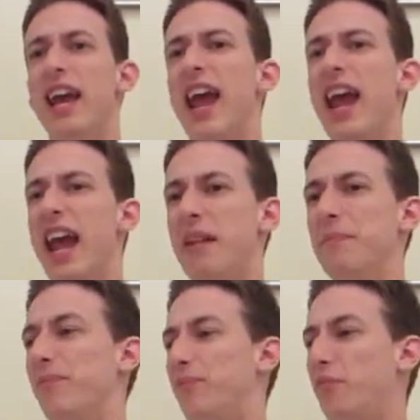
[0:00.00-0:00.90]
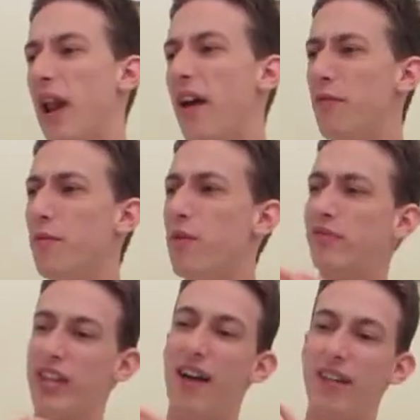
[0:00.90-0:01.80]
and whatever
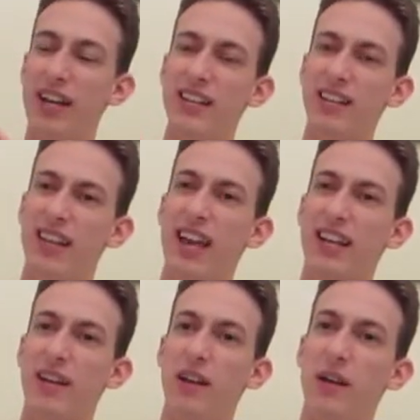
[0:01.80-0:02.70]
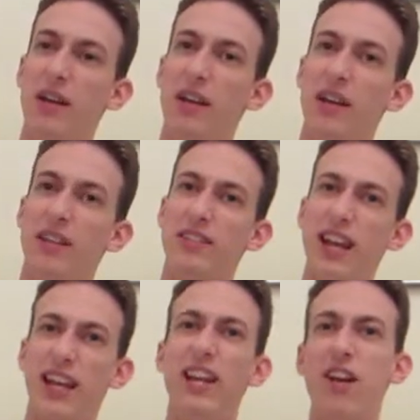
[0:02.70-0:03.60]
moves have any like
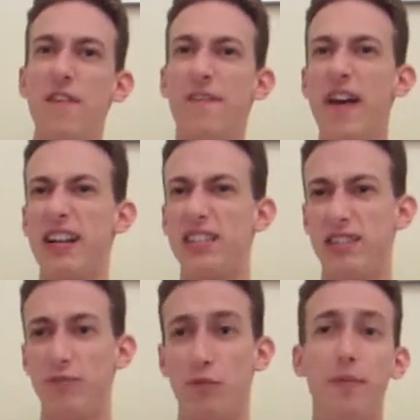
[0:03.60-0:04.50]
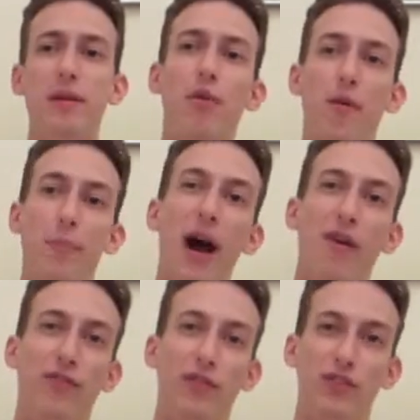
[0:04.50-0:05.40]
secondary effects will be more
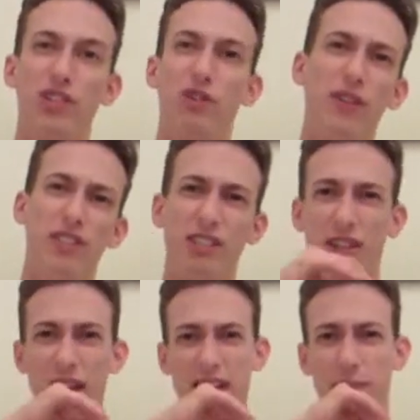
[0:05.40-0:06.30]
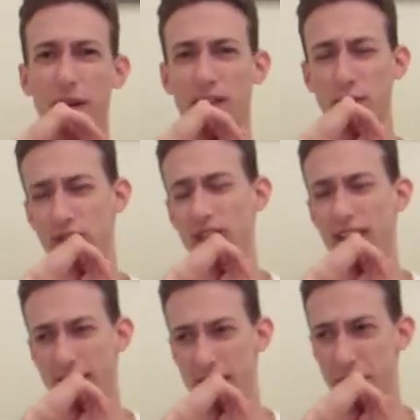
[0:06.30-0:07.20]
powerful. Just don't expect those
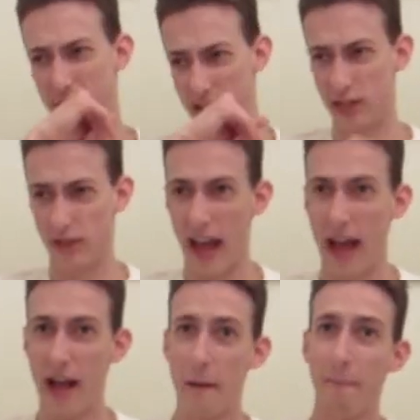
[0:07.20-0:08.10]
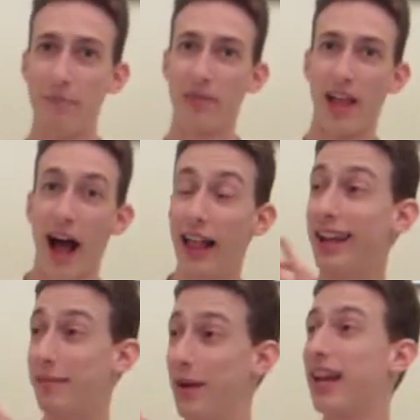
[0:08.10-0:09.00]
secondary effects. So yeah, I
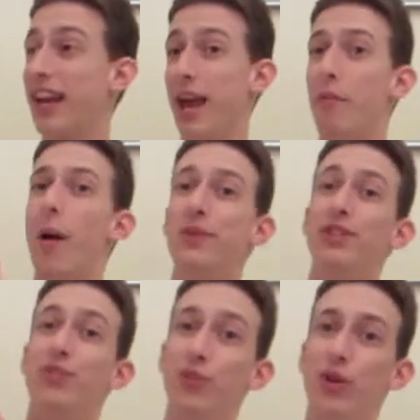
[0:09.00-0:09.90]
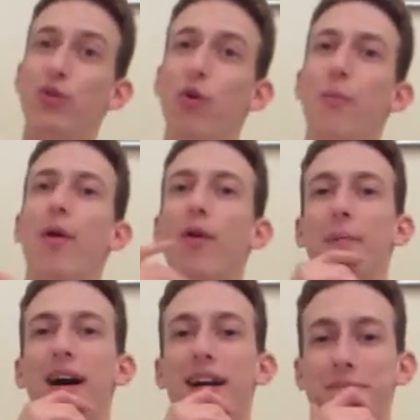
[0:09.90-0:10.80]
like Mega Camerupt. He's a real cool
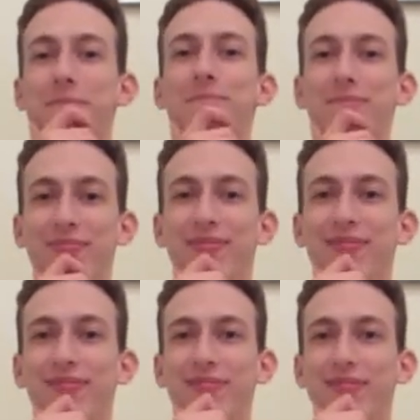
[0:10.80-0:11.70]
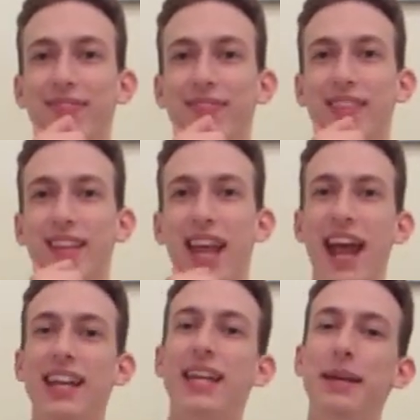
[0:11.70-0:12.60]
Pokemon,
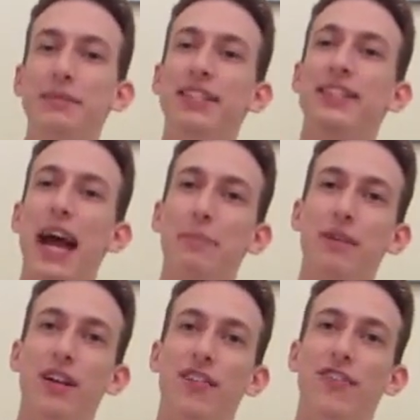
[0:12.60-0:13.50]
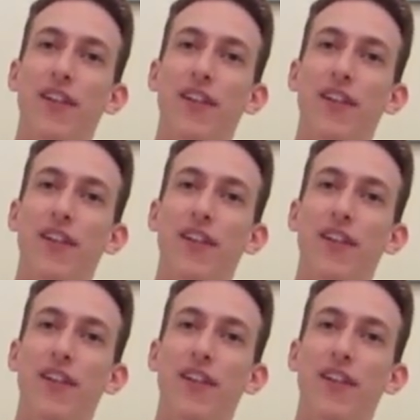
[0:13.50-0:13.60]
and he keeps his typing of